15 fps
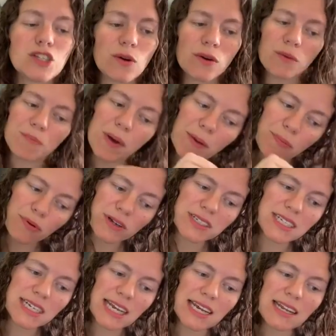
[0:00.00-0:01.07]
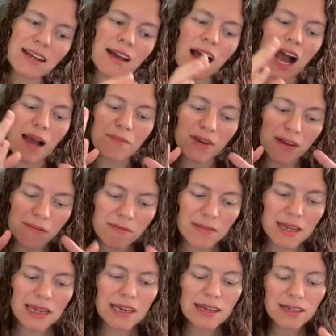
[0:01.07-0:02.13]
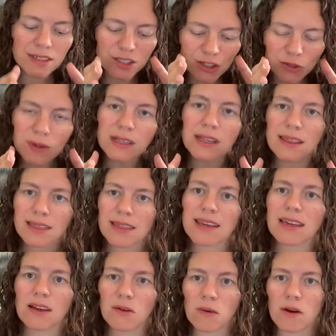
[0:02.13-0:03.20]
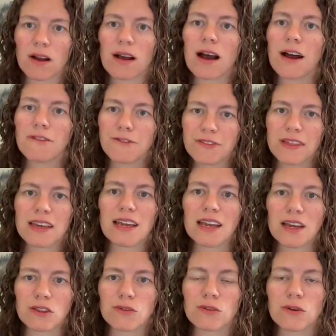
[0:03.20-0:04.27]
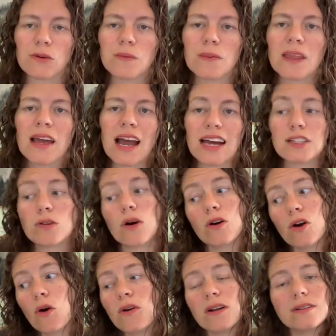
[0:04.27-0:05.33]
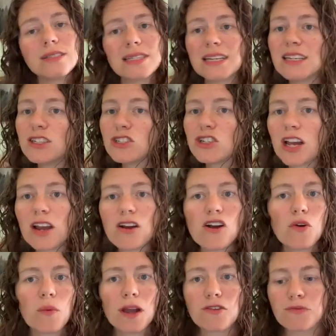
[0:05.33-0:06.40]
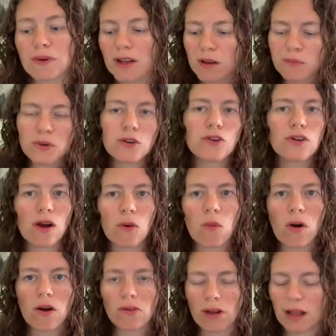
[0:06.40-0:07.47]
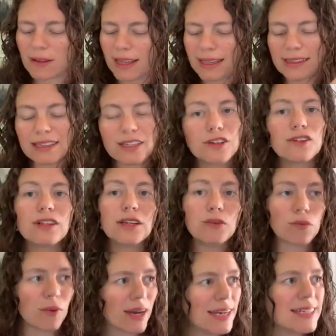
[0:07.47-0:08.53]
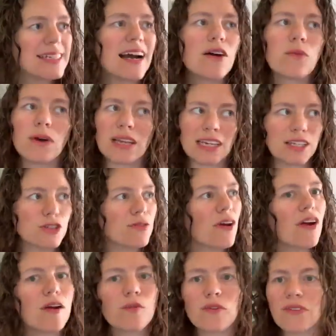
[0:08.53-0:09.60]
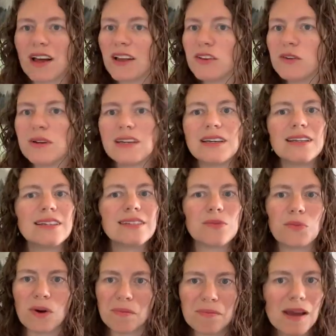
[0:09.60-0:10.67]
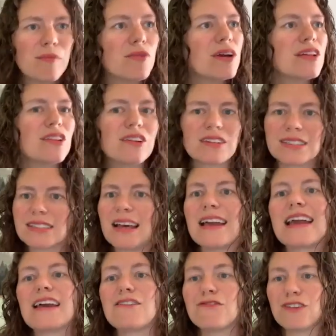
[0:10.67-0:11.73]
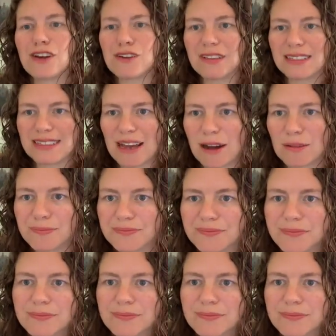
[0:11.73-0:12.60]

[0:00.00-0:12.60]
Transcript: So by printing it, I'm committing to doing the thinking work of thinking it through. And so I'll go and I'll sit in a chair away from my computer and I'll literally write down what each variable value is, what memory looks like, and figure this out.